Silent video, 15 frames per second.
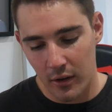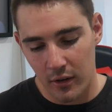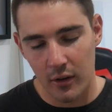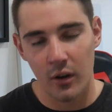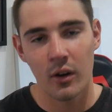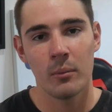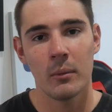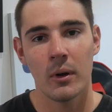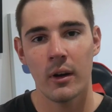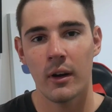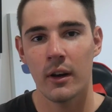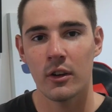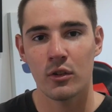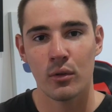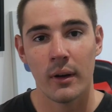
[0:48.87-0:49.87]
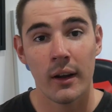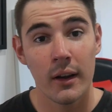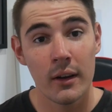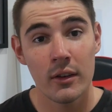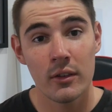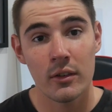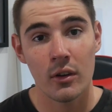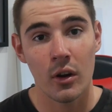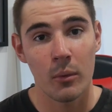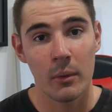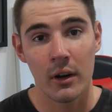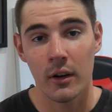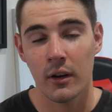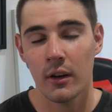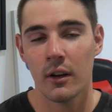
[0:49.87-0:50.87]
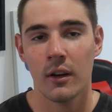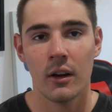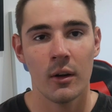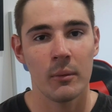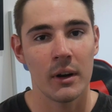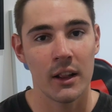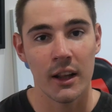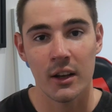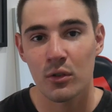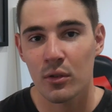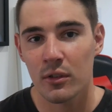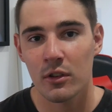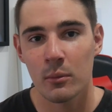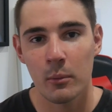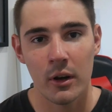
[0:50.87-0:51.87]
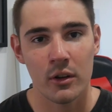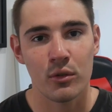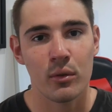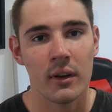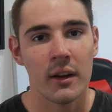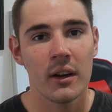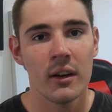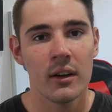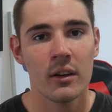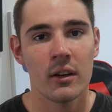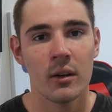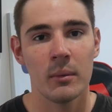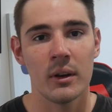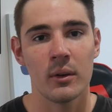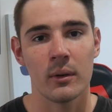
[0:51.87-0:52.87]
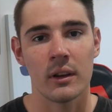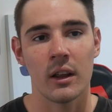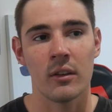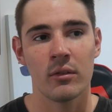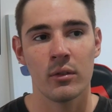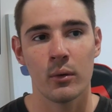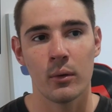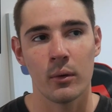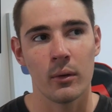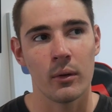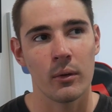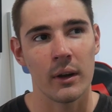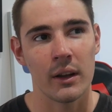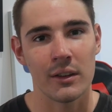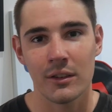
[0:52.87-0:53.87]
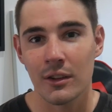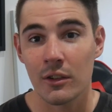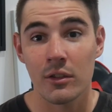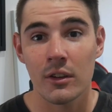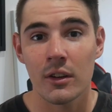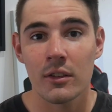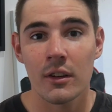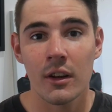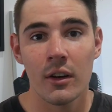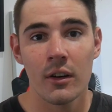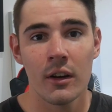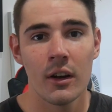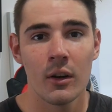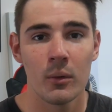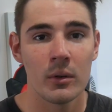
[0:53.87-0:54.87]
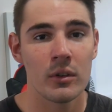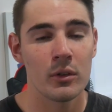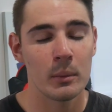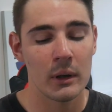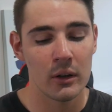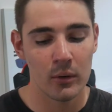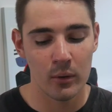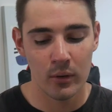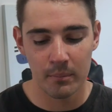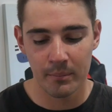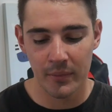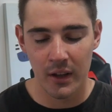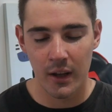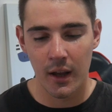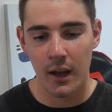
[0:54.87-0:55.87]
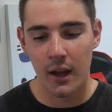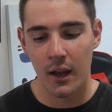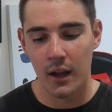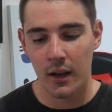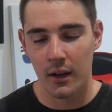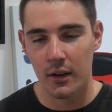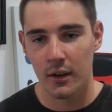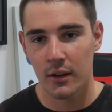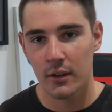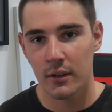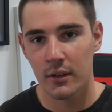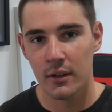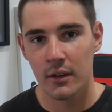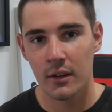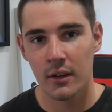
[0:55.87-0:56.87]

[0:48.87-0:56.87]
got my trade. So I'm an electrician by trade. I've been doing that for around 6 years now, which has been good. And